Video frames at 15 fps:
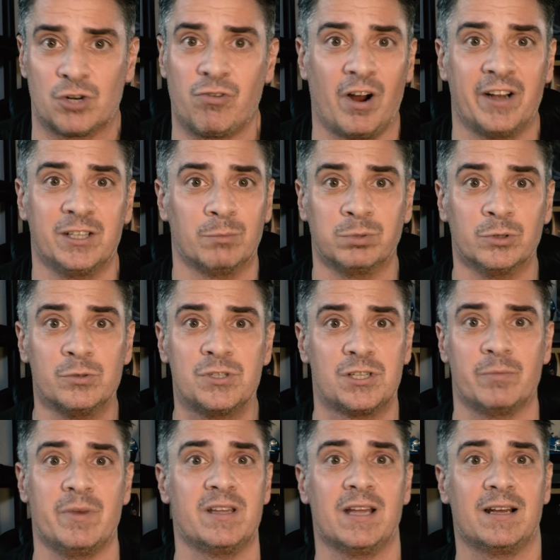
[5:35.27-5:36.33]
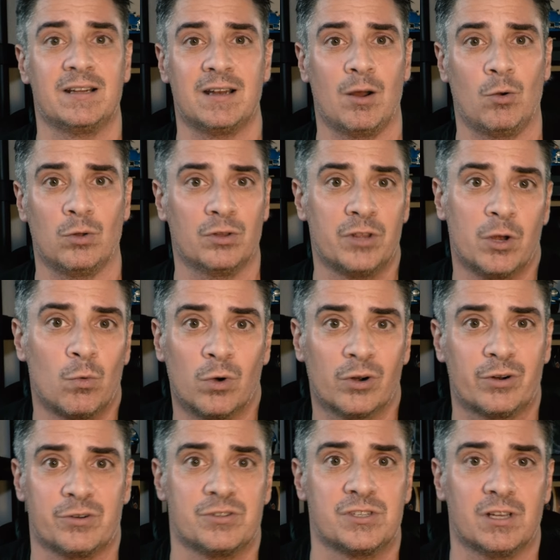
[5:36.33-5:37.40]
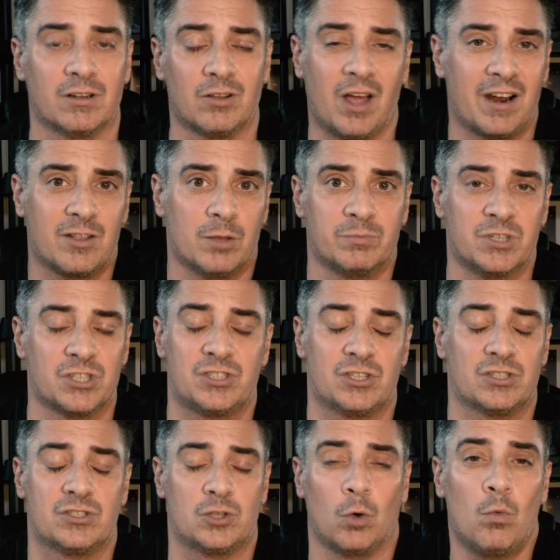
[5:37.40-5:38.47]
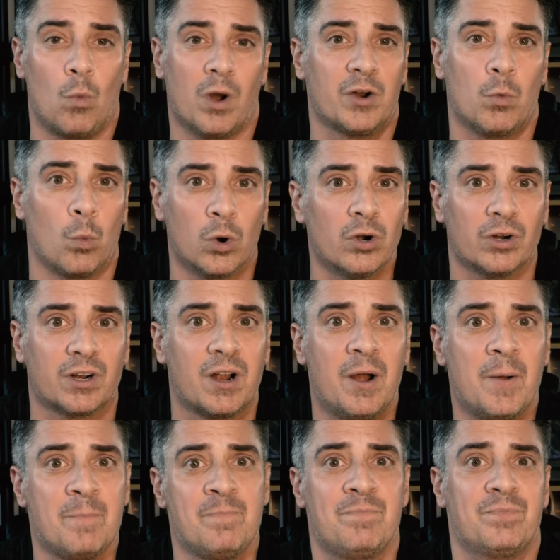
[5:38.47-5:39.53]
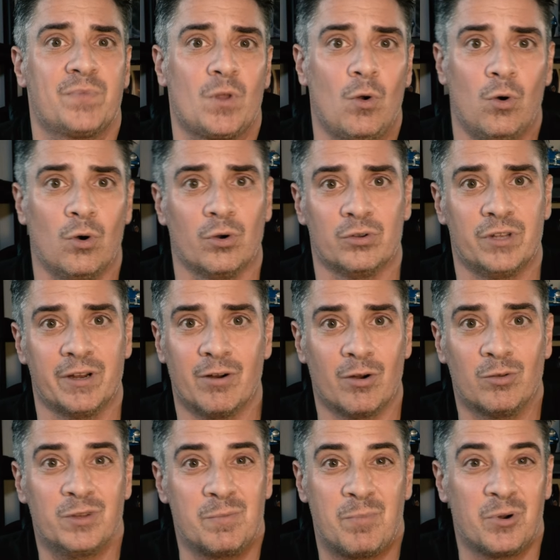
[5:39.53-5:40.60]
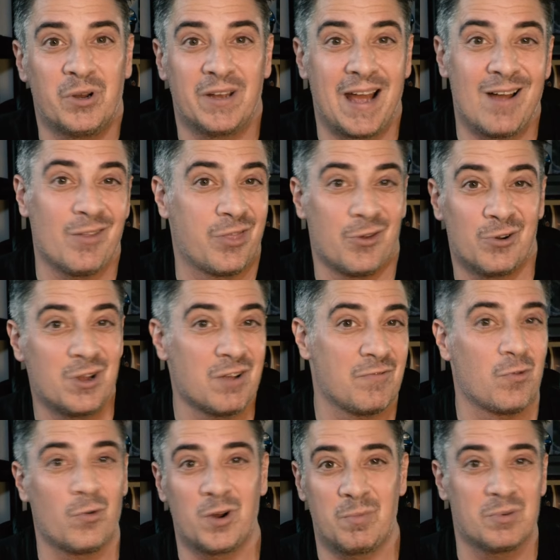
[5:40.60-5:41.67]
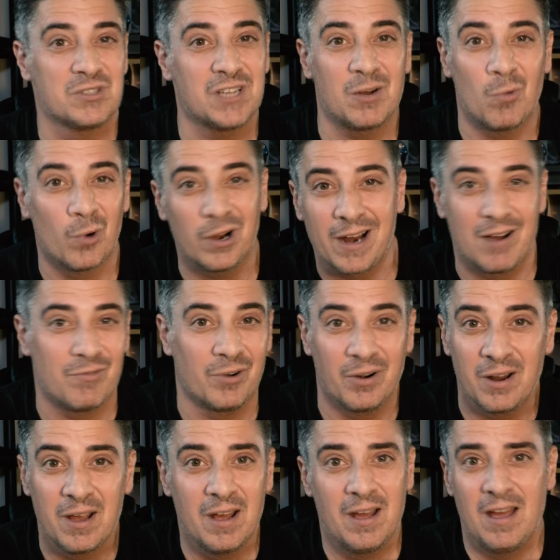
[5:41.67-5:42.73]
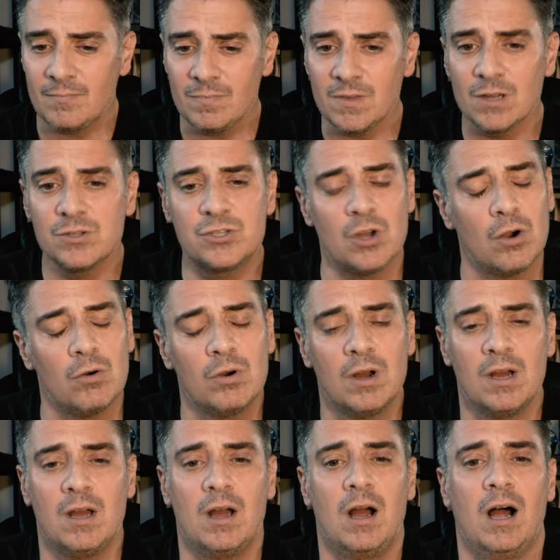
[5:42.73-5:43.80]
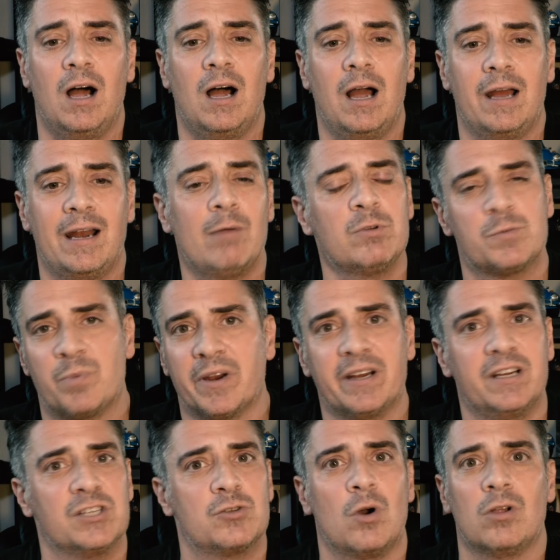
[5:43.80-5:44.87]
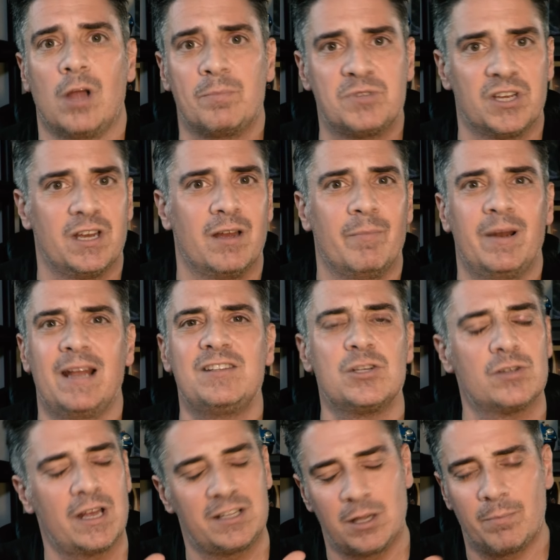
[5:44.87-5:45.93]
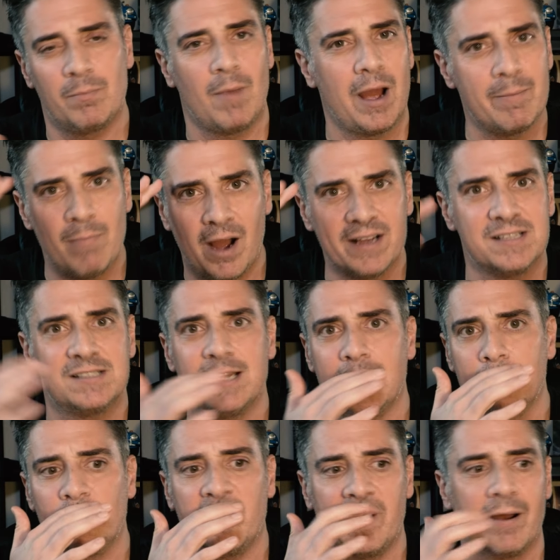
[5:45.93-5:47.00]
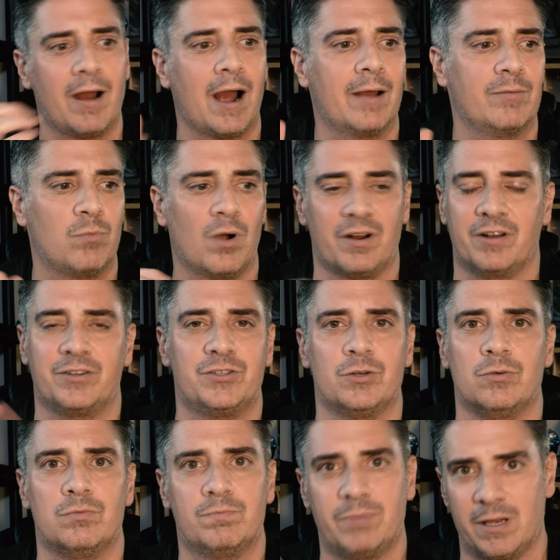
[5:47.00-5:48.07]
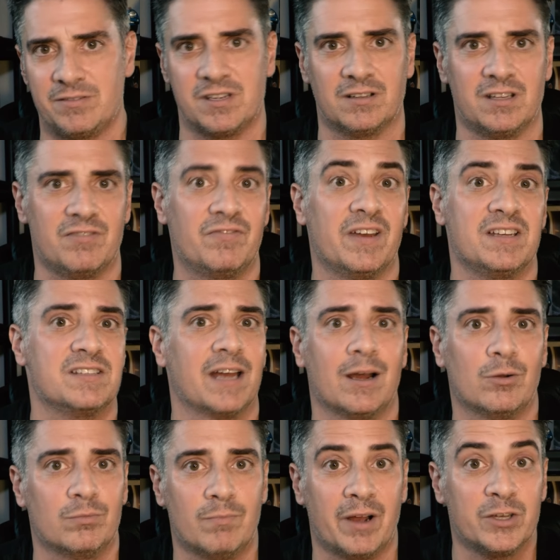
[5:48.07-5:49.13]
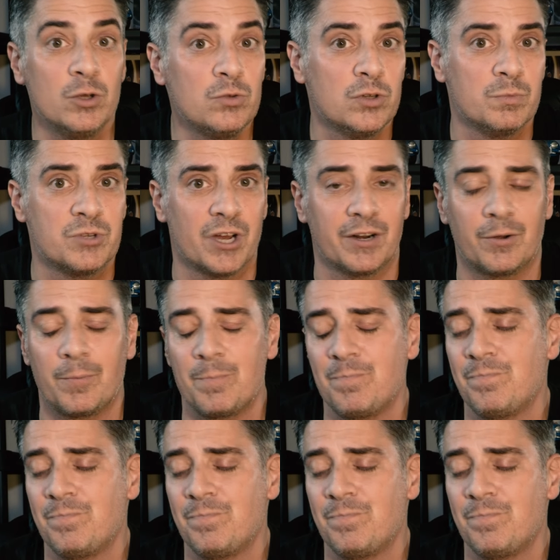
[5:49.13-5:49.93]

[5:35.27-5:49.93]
crying the blues to me that all of their workers, a lot of them just don't want to work, or they're only putting out 30 or 40% work effort. So, and I was bringing this all up to him, and this is at my mindset where I wanted to basically phase out my YouTube channel.